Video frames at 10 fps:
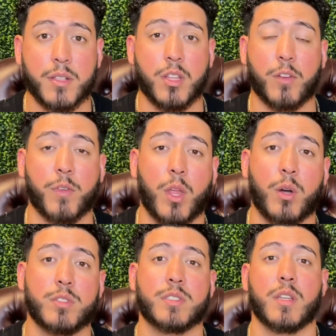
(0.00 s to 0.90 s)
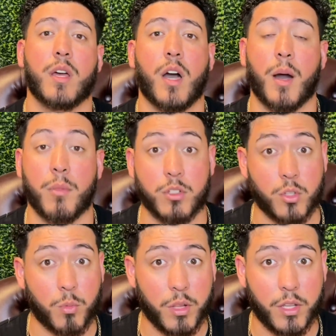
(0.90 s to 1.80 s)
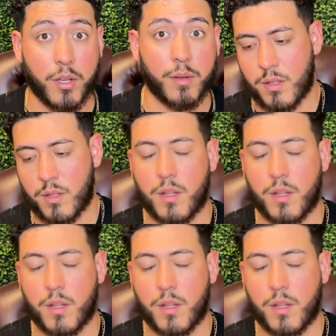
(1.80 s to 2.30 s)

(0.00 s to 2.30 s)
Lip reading: look for those. Those are really good.